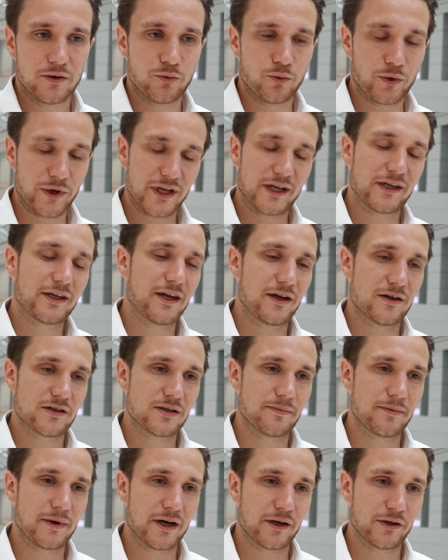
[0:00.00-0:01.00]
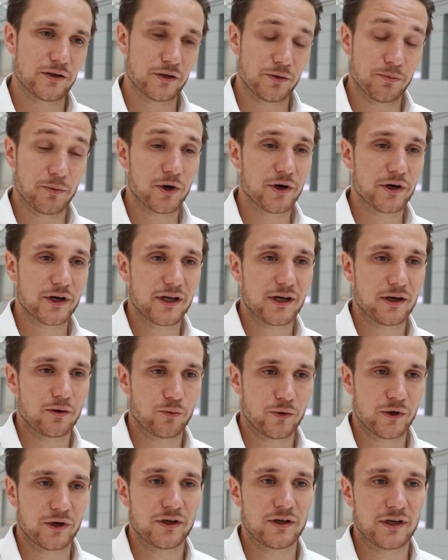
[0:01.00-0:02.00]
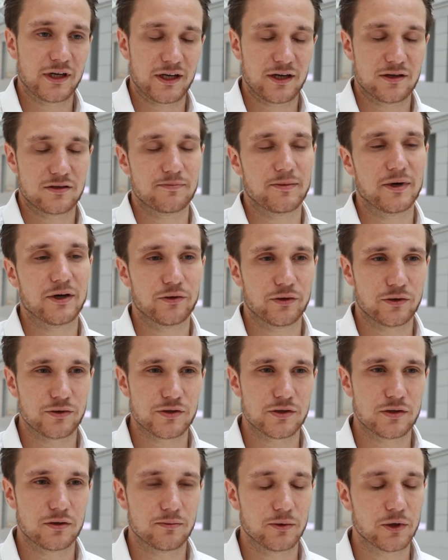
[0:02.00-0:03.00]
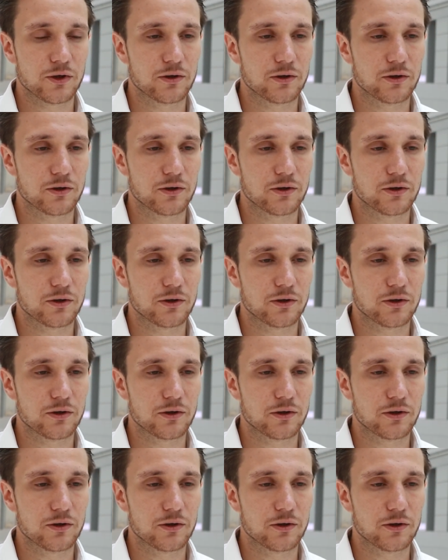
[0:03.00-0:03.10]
one that cares about the market and one that cares about the consumer.